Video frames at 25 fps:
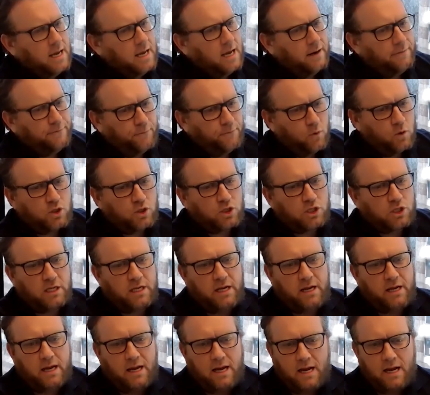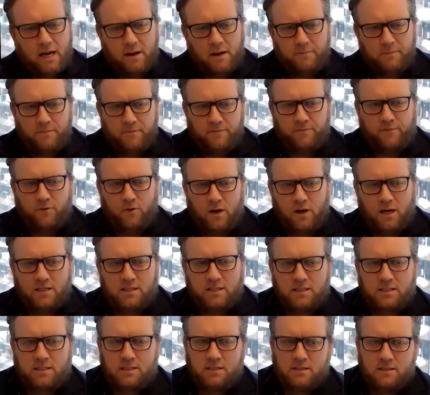unfortunately, for
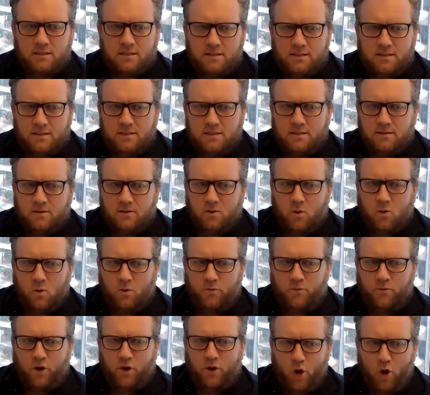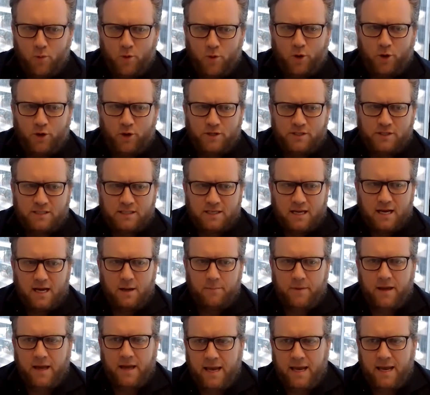us or for homeowners,
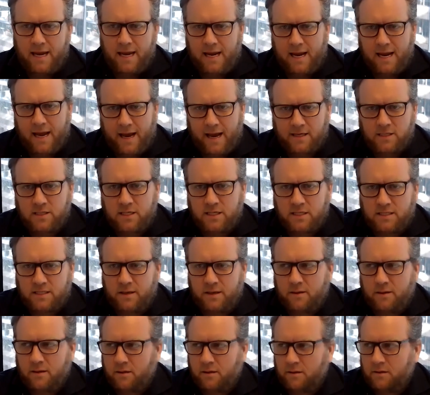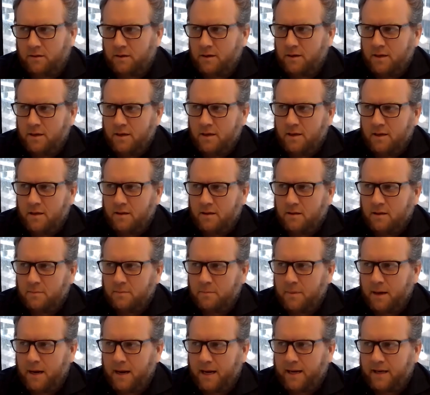he actually said that the
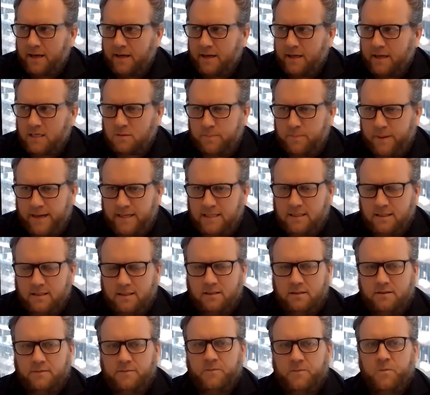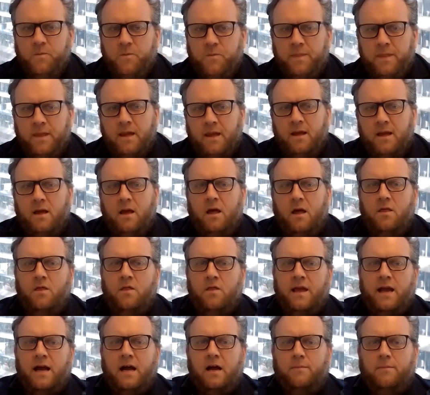market expected
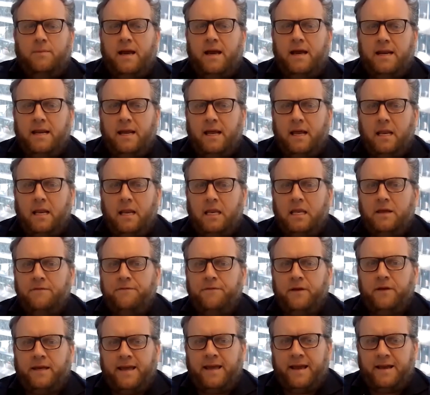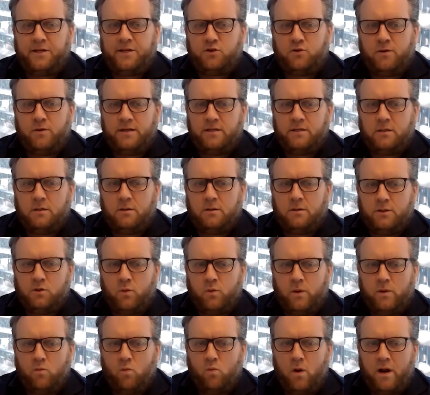the RBA to lift the cash rate to
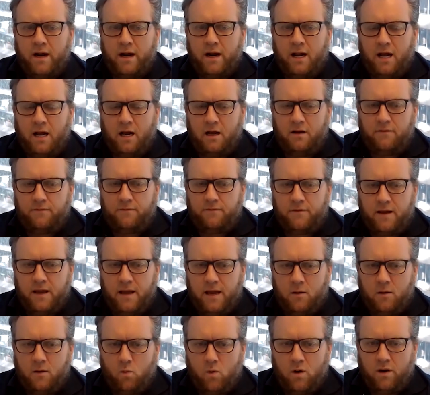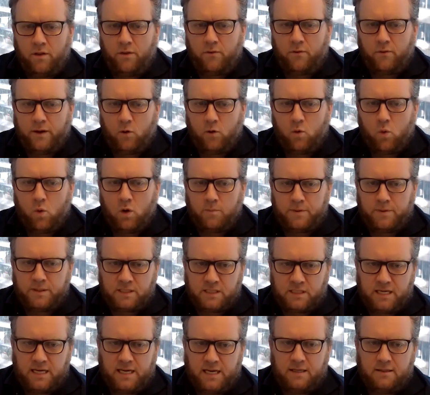between 1.5 and
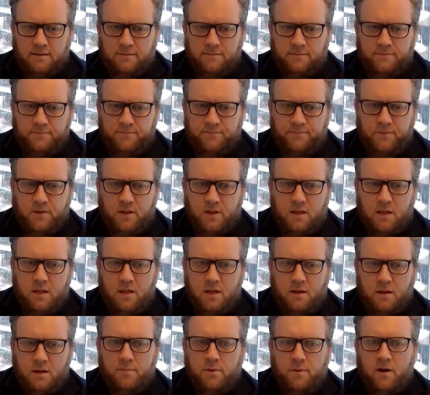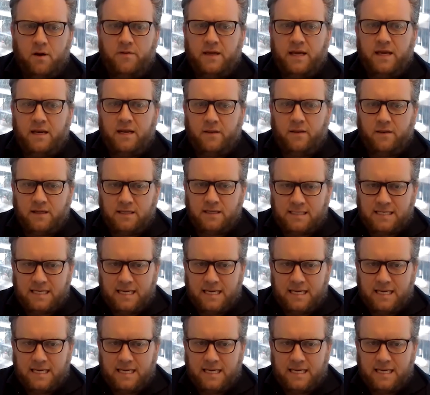1.75% by the end of this